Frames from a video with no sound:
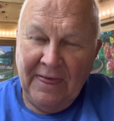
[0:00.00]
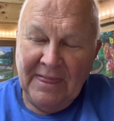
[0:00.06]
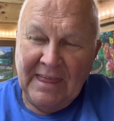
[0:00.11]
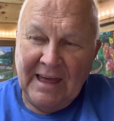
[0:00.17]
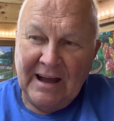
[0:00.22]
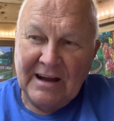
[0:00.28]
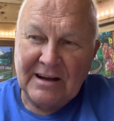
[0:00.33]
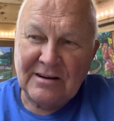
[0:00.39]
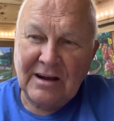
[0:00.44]

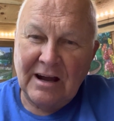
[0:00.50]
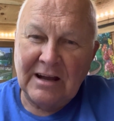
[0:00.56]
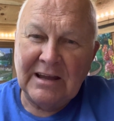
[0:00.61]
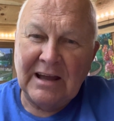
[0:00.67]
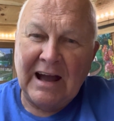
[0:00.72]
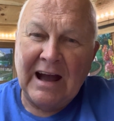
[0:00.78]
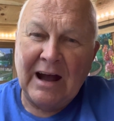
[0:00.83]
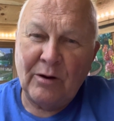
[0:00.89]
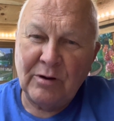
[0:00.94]
Now,
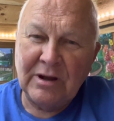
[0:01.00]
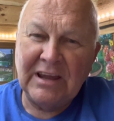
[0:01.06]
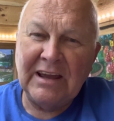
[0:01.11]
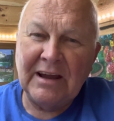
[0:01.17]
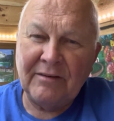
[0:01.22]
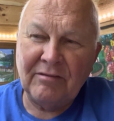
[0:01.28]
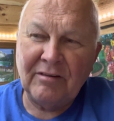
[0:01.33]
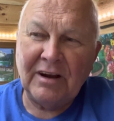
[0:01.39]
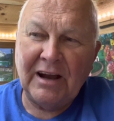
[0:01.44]
how, how he
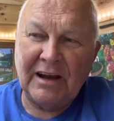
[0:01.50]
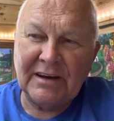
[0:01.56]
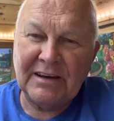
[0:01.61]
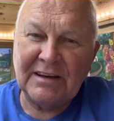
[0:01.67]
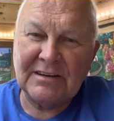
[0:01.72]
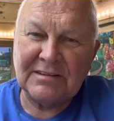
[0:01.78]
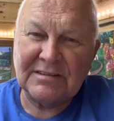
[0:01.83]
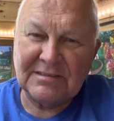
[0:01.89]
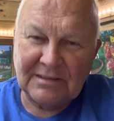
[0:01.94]
ever got
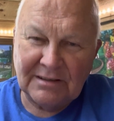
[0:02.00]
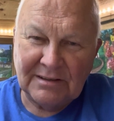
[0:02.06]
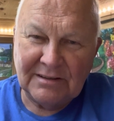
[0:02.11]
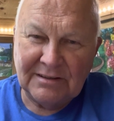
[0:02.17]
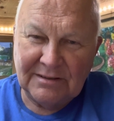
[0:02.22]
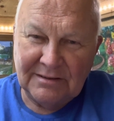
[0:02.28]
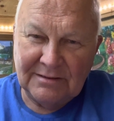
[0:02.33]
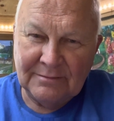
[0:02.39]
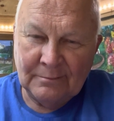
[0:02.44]
his
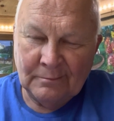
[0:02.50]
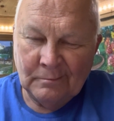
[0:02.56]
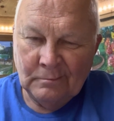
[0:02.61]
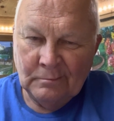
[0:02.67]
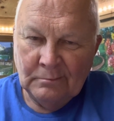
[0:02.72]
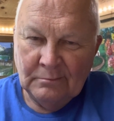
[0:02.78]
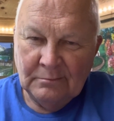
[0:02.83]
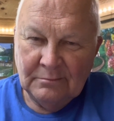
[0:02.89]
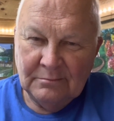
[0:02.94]
son
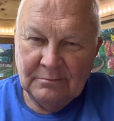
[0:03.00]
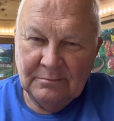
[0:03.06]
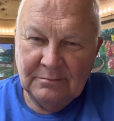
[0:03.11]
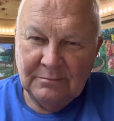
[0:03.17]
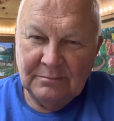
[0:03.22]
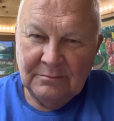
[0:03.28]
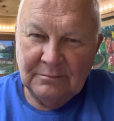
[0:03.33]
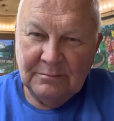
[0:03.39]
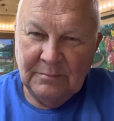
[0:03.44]

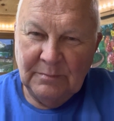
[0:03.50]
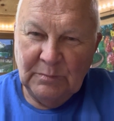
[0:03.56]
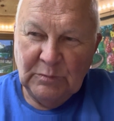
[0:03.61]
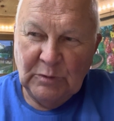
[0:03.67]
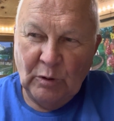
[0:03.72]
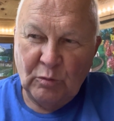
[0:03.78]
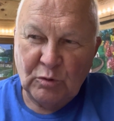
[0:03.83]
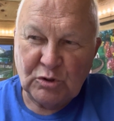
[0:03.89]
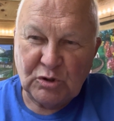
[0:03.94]

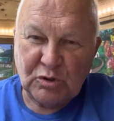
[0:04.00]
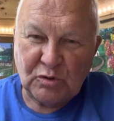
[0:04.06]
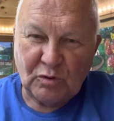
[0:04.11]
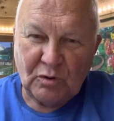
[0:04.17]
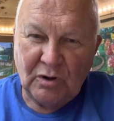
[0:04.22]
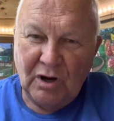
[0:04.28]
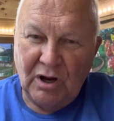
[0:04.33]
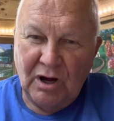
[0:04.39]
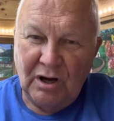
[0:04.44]
that was
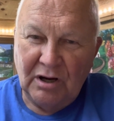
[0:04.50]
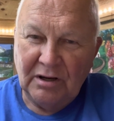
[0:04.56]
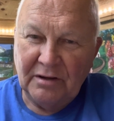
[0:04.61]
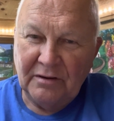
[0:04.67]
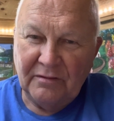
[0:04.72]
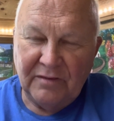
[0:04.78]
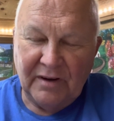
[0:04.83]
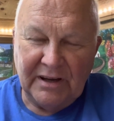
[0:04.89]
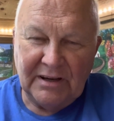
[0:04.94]
strong
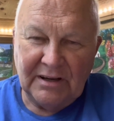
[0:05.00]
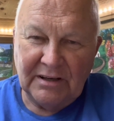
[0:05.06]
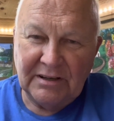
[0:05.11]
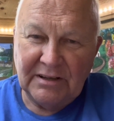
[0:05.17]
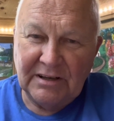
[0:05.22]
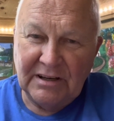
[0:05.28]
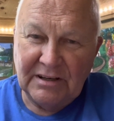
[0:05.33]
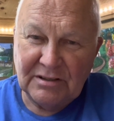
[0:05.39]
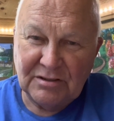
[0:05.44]
and vital
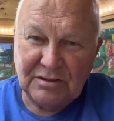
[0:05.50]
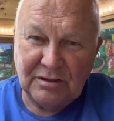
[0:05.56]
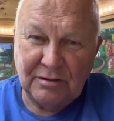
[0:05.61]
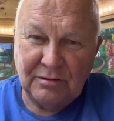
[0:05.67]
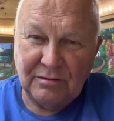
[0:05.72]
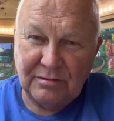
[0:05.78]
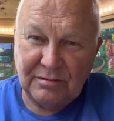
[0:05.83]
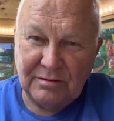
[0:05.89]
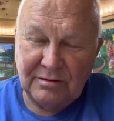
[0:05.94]
in his
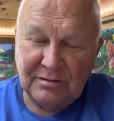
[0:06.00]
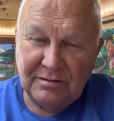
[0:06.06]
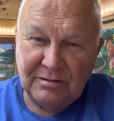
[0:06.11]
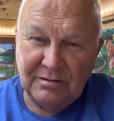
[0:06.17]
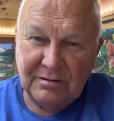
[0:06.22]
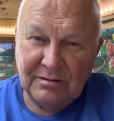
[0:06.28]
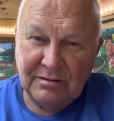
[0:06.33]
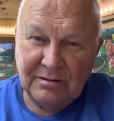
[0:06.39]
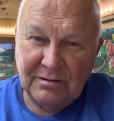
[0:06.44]
youth
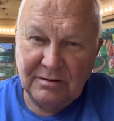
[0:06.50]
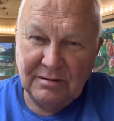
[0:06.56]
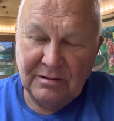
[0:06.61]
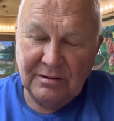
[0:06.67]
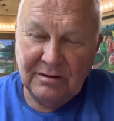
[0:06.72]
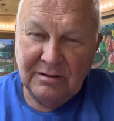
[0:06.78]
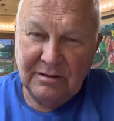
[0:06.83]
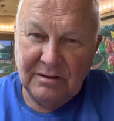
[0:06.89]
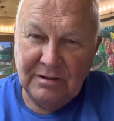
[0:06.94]

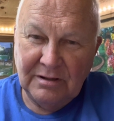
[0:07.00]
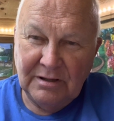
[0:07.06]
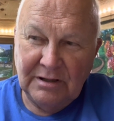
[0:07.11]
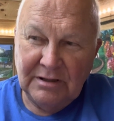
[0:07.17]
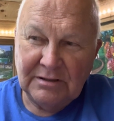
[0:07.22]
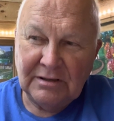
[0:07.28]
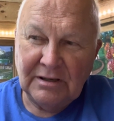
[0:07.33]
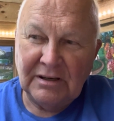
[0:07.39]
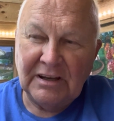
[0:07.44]

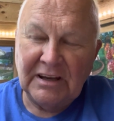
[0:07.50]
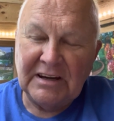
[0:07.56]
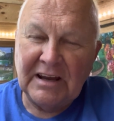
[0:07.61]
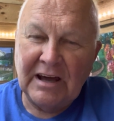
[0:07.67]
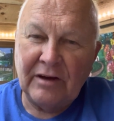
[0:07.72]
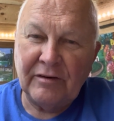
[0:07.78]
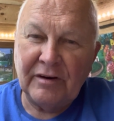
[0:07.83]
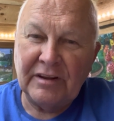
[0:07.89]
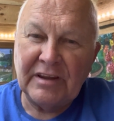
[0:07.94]
to lay
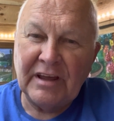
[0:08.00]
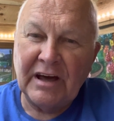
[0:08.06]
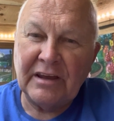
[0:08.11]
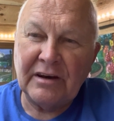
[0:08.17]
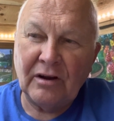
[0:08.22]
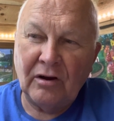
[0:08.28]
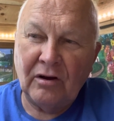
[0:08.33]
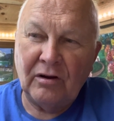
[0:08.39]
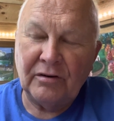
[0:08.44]
down on that
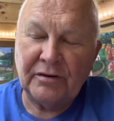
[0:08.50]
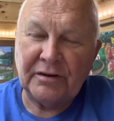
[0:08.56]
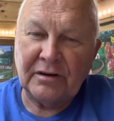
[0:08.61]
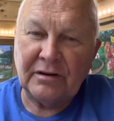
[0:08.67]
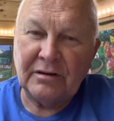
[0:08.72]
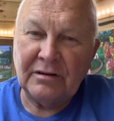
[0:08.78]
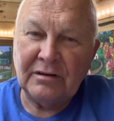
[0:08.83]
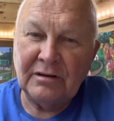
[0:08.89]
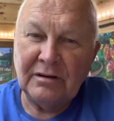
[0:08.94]
altar